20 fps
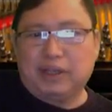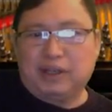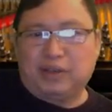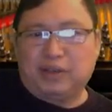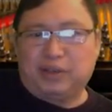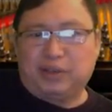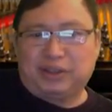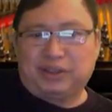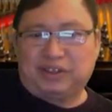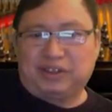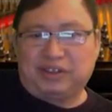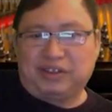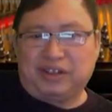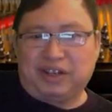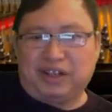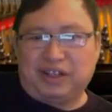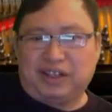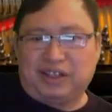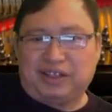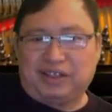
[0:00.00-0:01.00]
What the
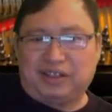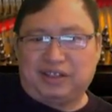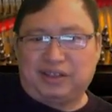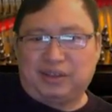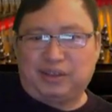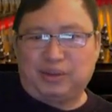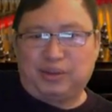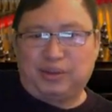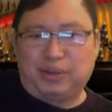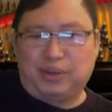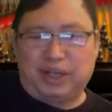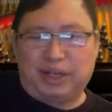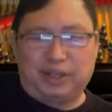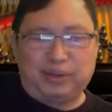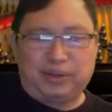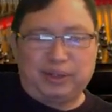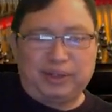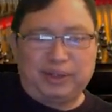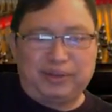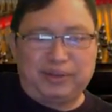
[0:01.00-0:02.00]
zuck? Yes. No, I
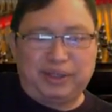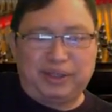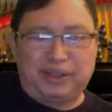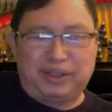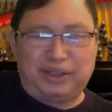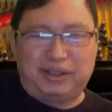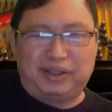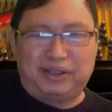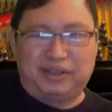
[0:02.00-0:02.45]
don't have any